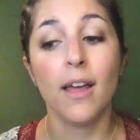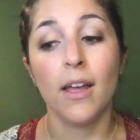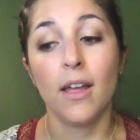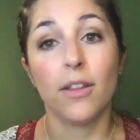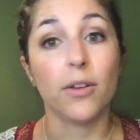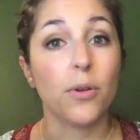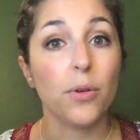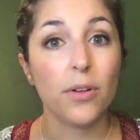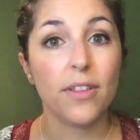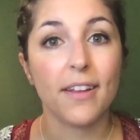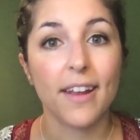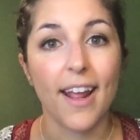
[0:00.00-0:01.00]
the cool
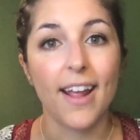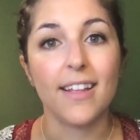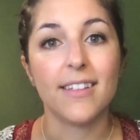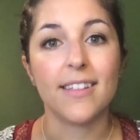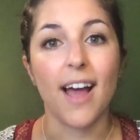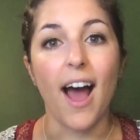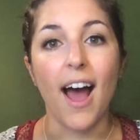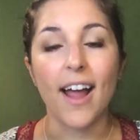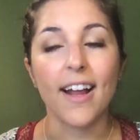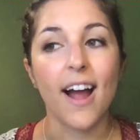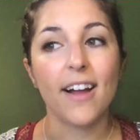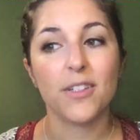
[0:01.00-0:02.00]
thing is I
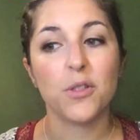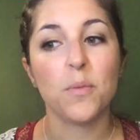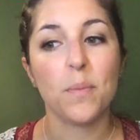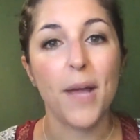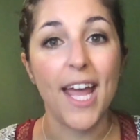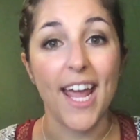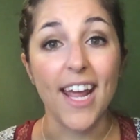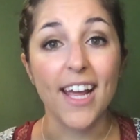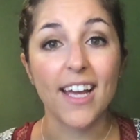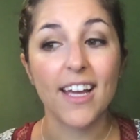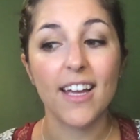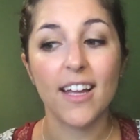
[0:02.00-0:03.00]
got to
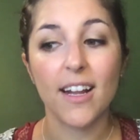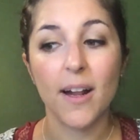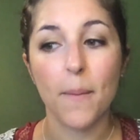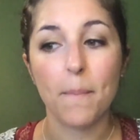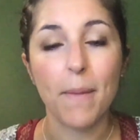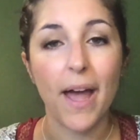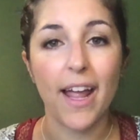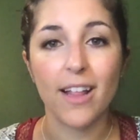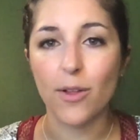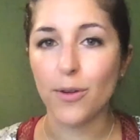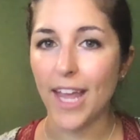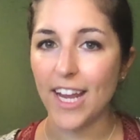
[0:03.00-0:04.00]
pick my
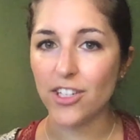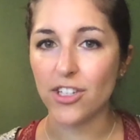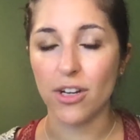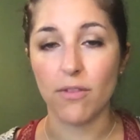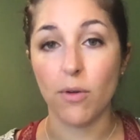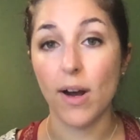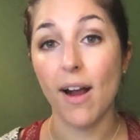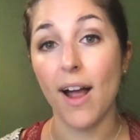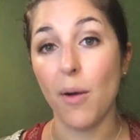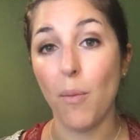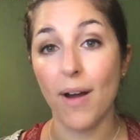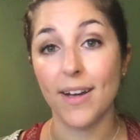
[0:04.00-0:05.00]
location of where I
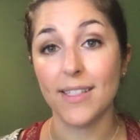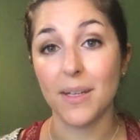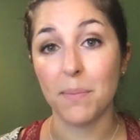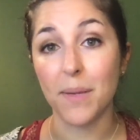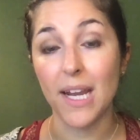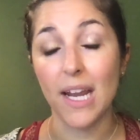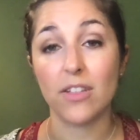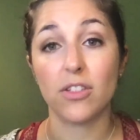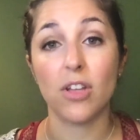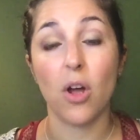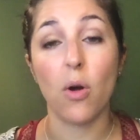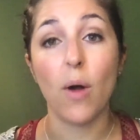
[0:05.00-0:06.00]
wanted to be.
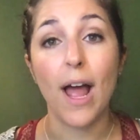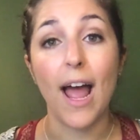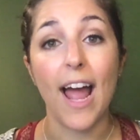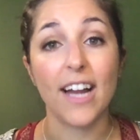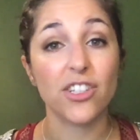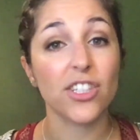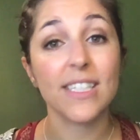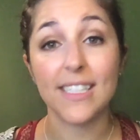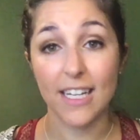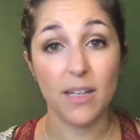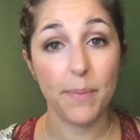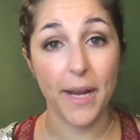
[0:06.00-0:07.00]
So I actually
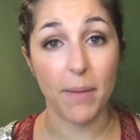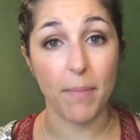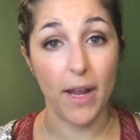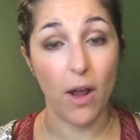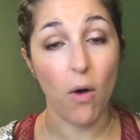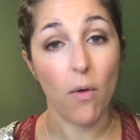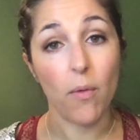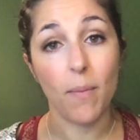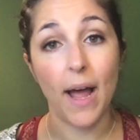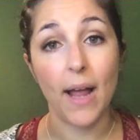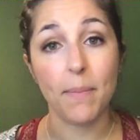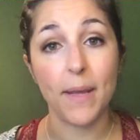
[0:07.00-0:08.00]
didn't pick my home.
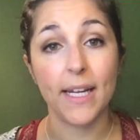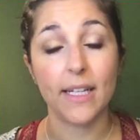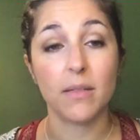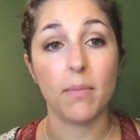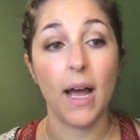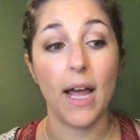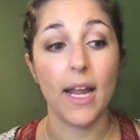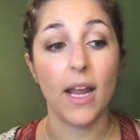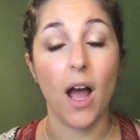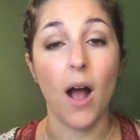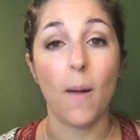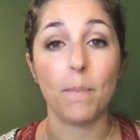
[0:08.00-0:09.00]
I picked my
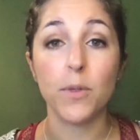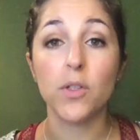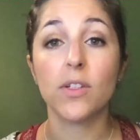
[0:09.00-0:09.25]
music